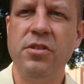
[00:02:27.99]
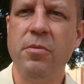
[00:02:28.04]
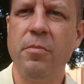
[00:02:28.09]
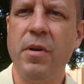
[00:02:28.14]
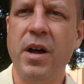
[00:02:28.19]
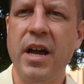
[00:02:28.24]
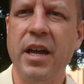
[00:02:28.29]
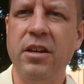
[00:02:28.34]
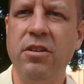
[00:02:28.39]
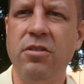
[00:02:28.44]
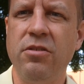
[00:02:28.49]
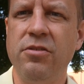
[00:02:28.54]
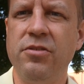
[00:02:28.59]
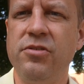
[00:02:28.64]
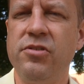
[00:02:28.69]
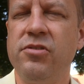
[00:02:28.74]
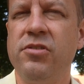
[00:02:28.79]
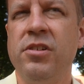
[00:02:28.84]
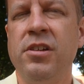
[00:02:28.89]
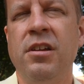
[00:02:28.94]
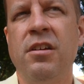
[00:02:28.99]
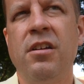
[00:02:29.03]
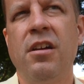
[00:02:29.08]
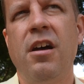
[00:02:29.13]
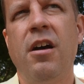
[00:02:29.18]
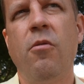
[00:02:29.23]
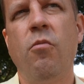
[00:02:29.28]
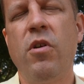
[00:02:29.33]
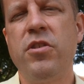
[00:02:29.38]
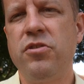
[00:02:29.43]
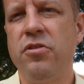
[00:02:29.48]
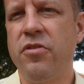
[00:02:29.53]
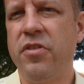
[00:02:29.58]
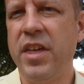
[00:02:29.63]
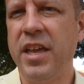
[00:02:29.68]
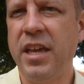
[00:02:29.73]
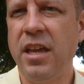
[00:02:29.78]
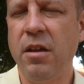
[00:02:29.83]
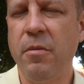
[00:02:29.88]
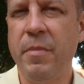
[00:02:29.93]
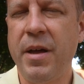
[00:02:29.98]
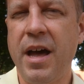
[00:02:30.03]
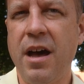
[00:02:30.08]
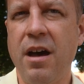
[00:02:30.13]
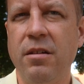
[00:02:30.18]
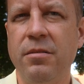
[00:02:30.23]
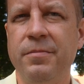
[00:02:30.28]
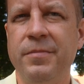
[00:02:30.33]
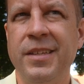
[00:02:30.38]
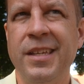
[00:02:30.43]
your minors, what you're thinking about.